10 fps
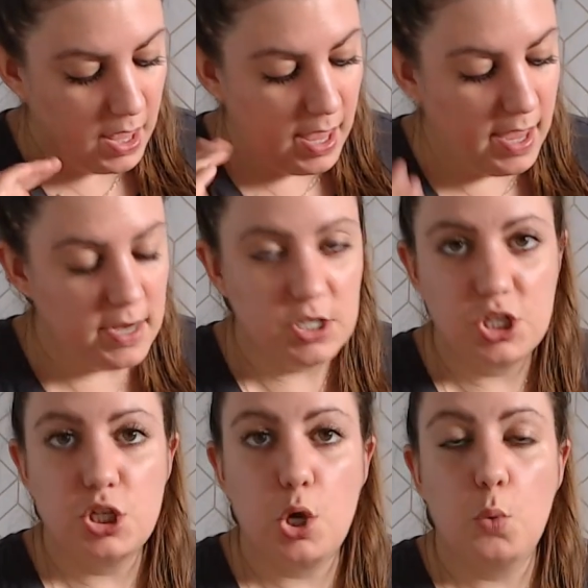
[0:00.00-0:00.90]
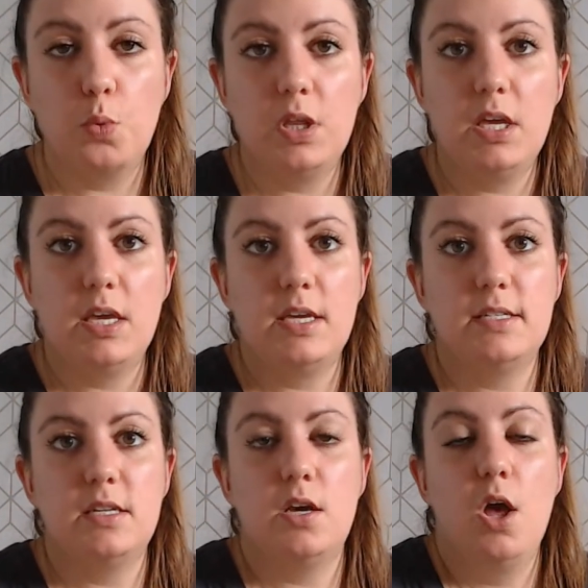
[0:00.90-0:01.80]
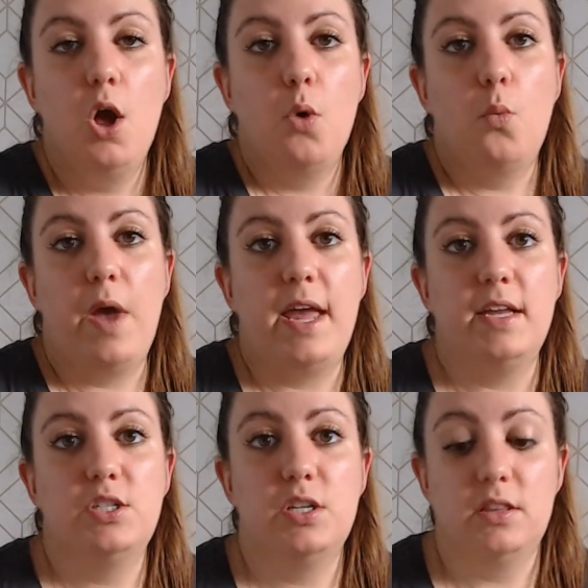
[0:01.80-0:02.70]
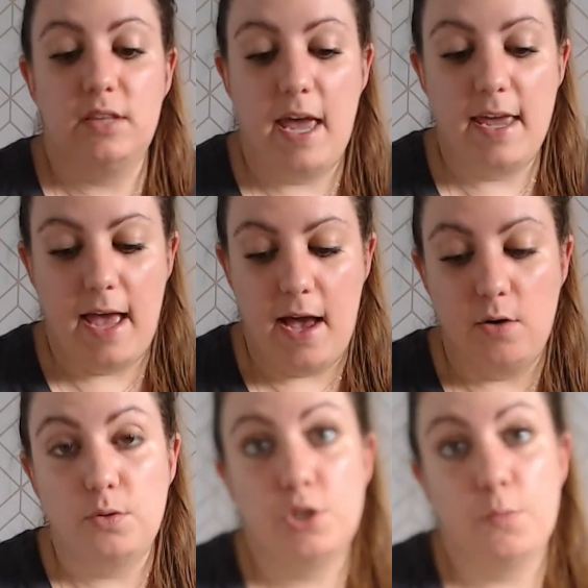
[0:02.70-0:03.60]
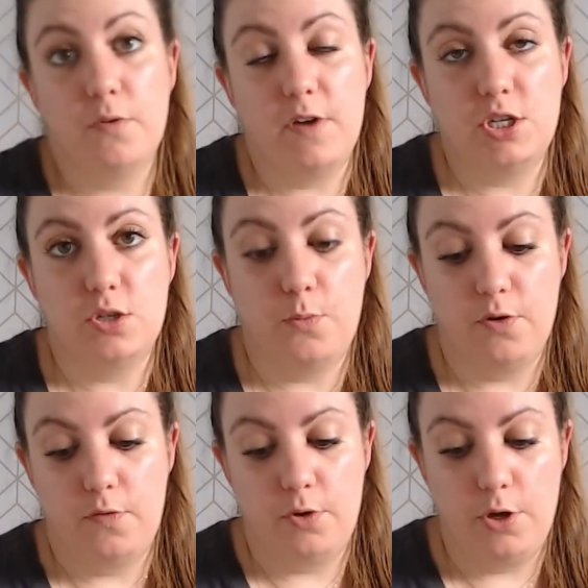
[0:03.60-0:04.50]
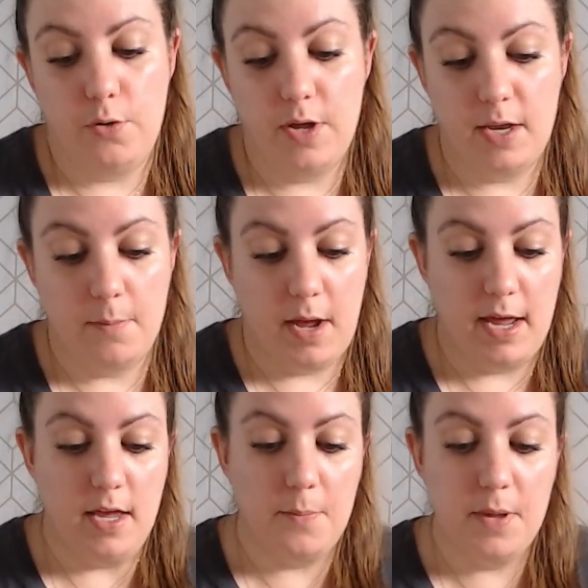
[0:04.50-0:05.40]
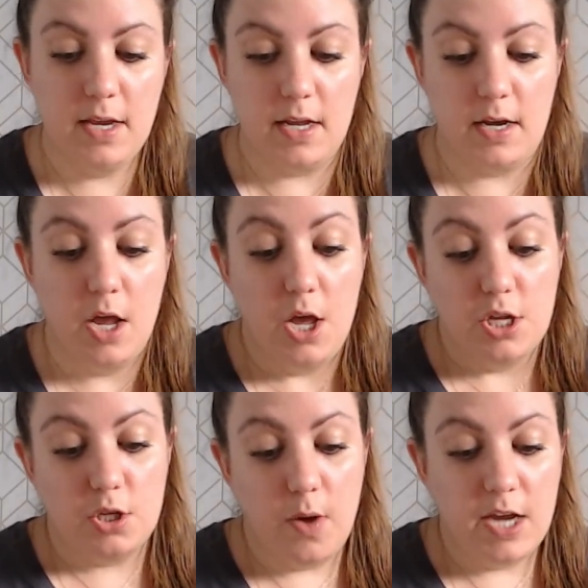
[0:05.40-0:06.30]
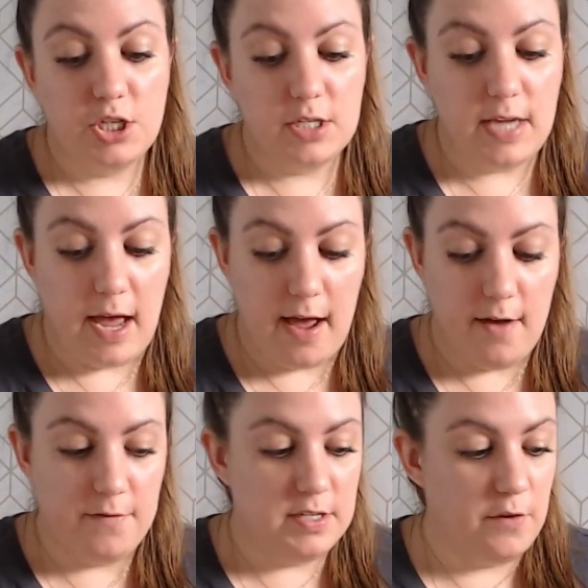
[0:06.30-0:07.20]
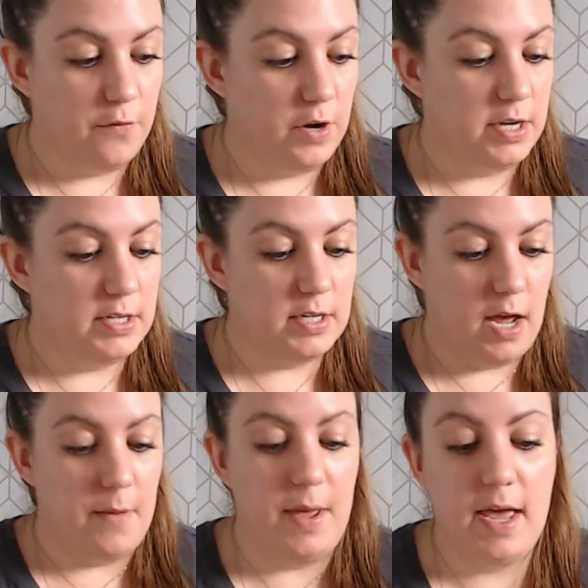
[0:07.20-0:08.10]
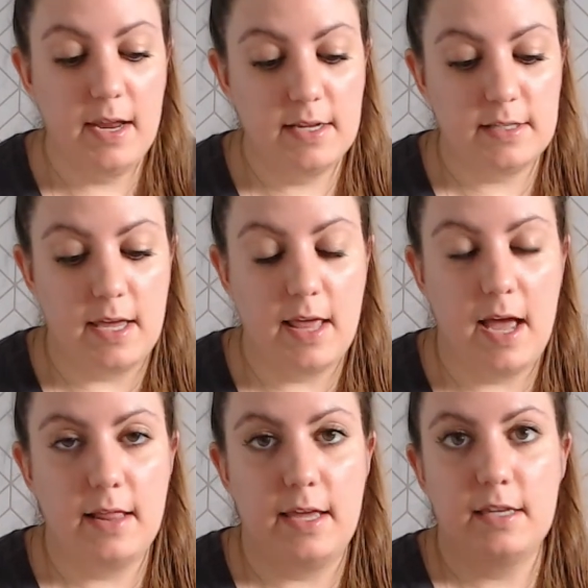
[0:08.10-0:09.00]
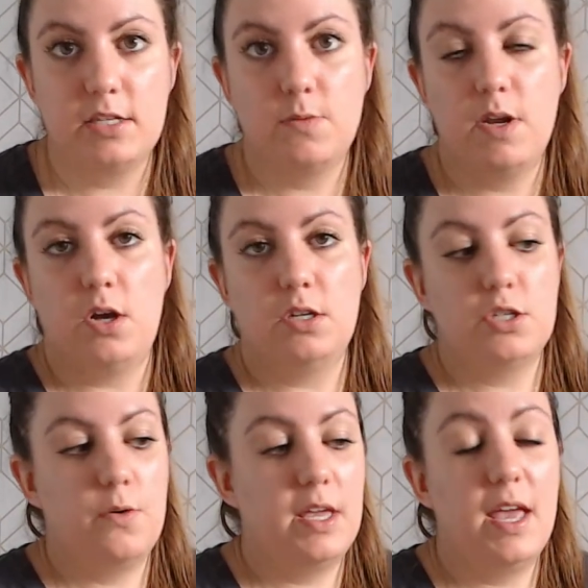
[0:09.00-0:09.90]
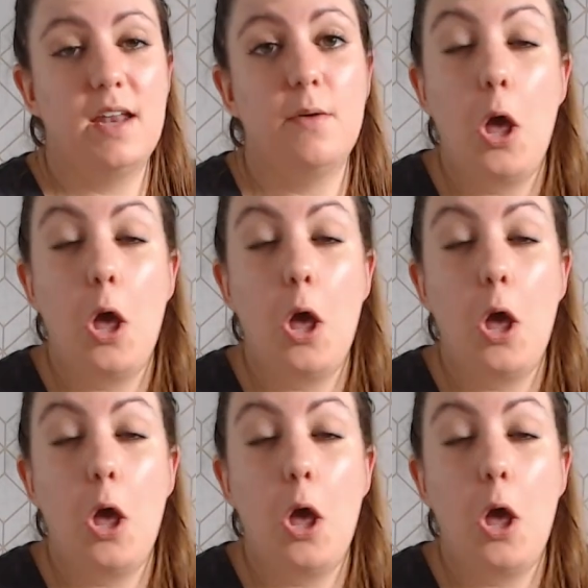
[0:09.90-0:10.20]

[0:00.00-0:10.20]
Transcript: And just a really easy way to lay out your professional portfolio, in my opinion. So I just have different headings like that, like this one. Also, again,